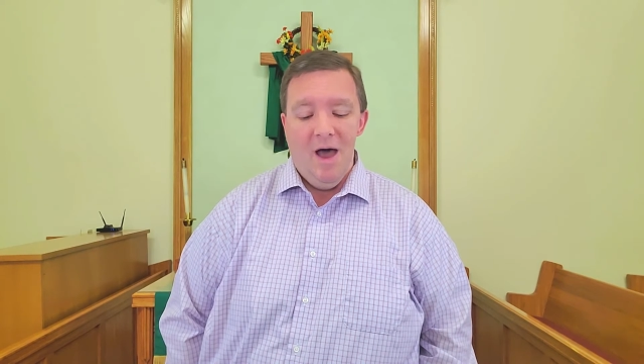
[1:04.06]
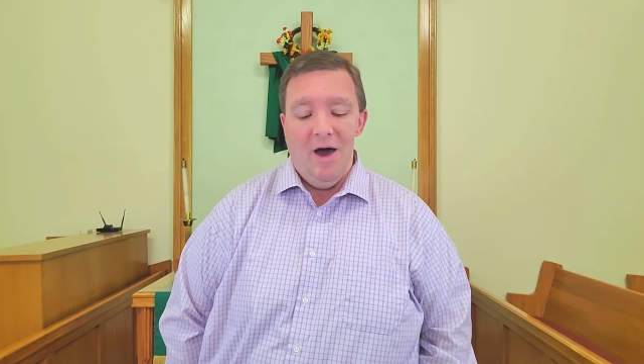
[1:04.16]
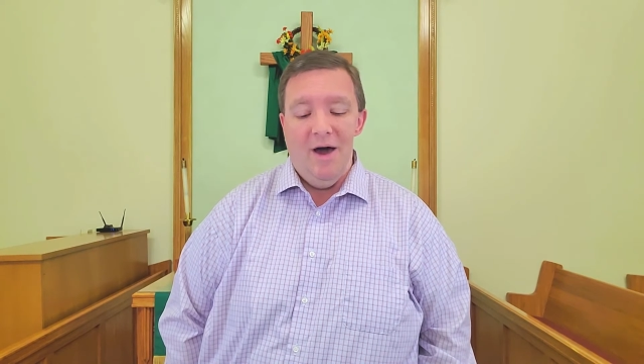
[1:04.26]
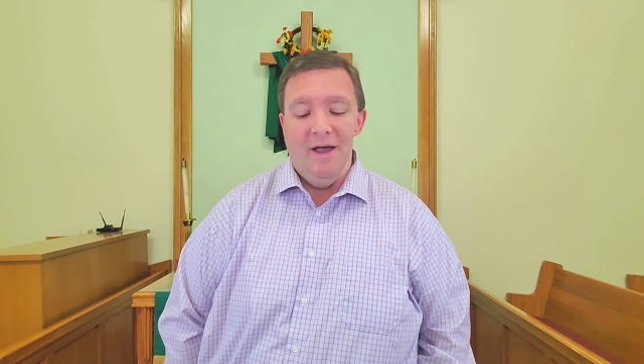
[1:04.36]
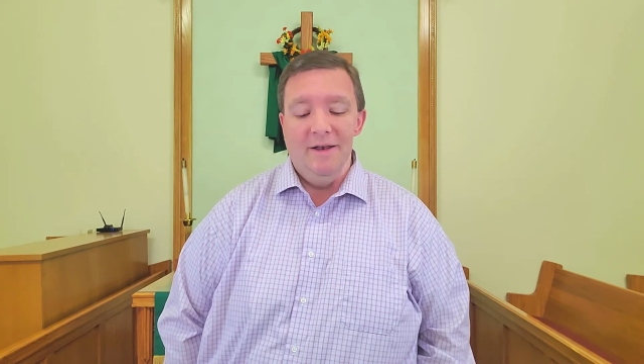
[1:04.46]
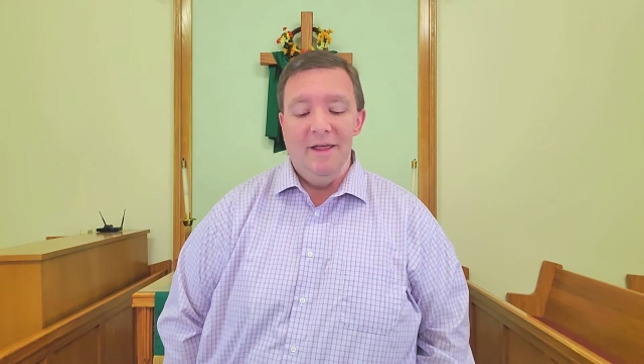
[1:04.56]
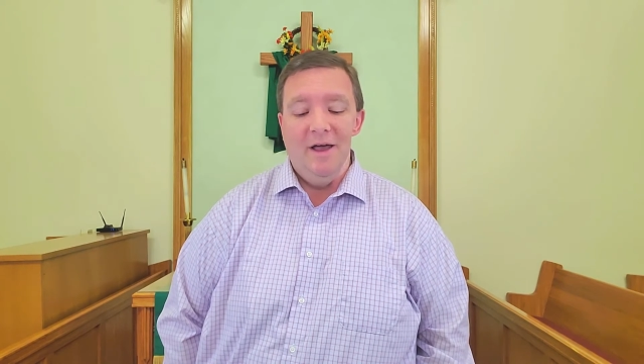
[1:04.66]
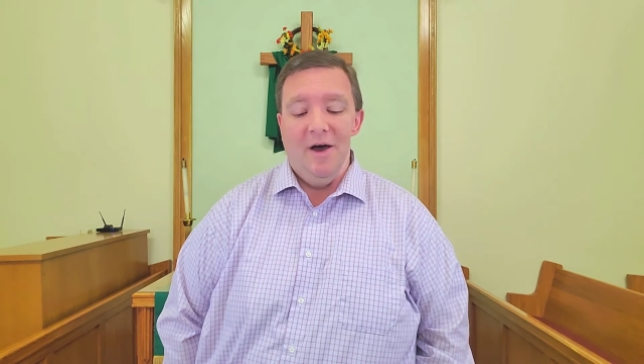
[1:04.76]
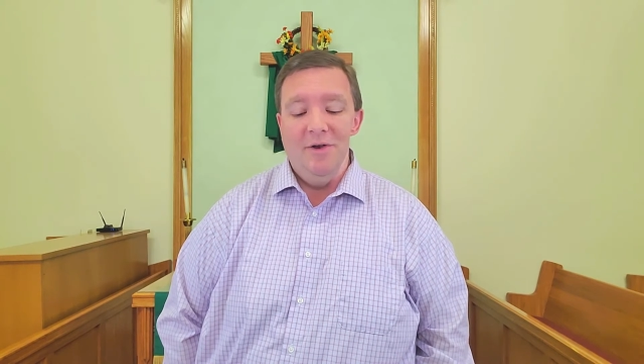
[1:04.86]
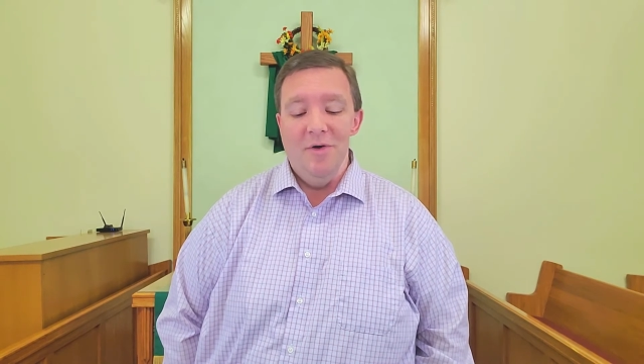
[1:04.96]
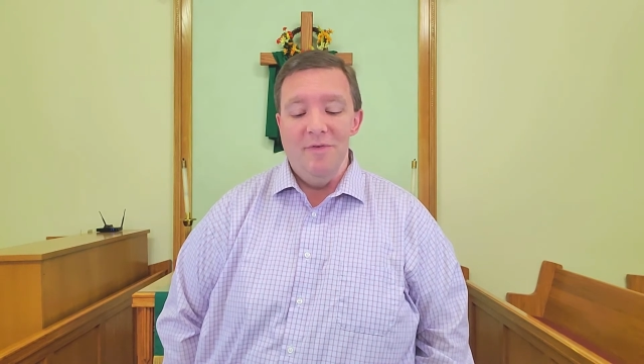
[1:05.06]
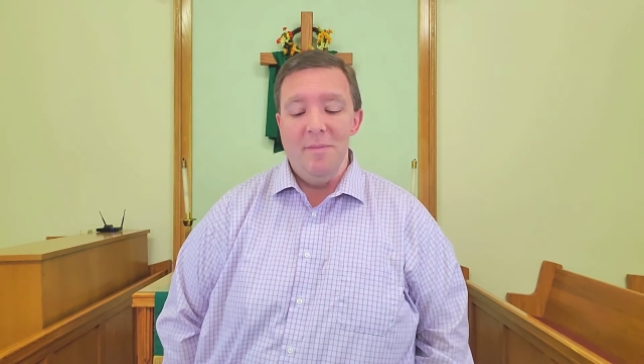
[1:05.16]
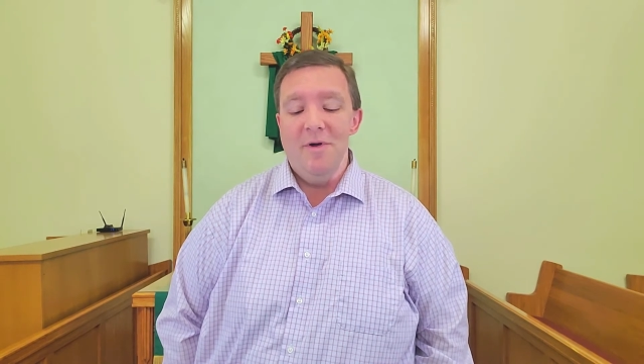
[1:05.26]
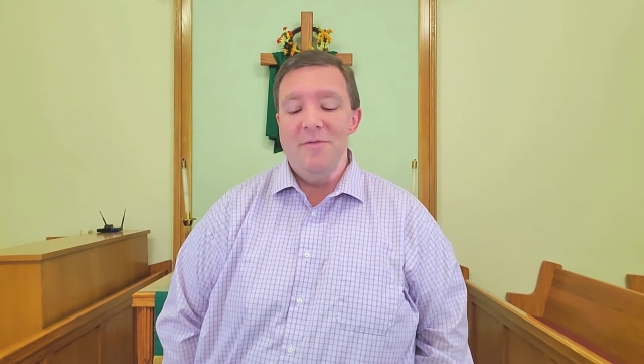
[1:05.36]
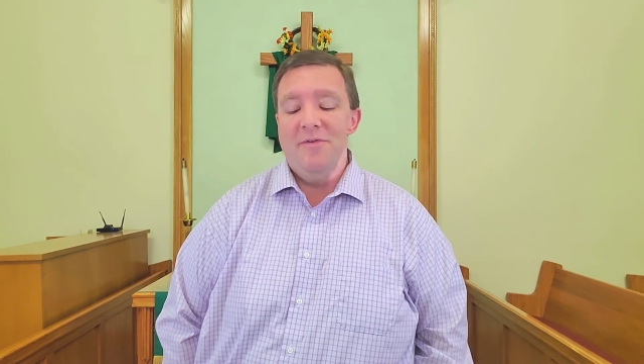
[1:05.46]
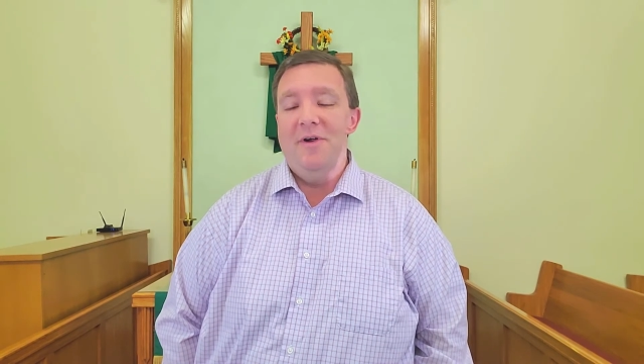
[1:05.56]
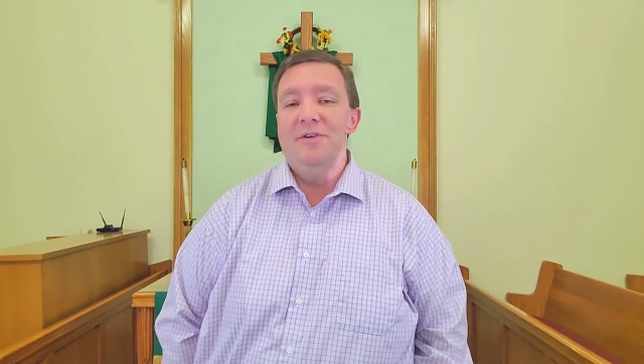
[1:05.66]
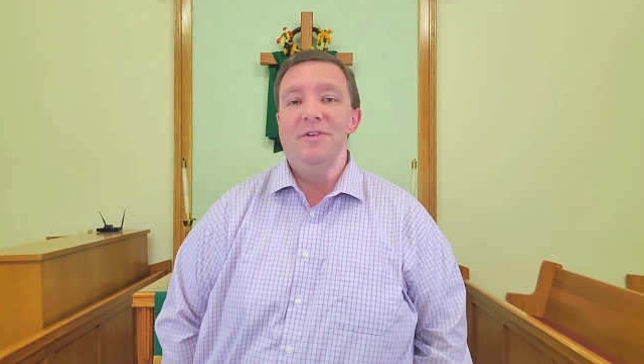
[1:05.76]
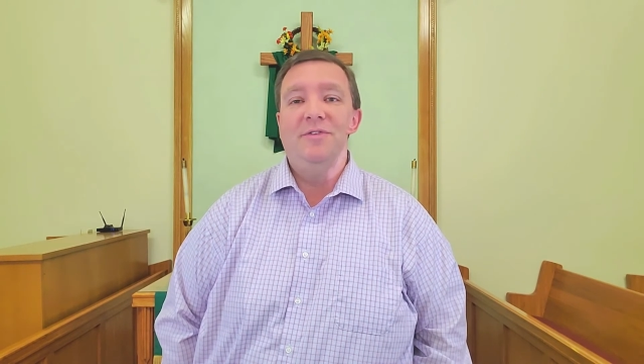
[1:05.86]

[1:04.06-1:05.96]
on uh, on November 1st.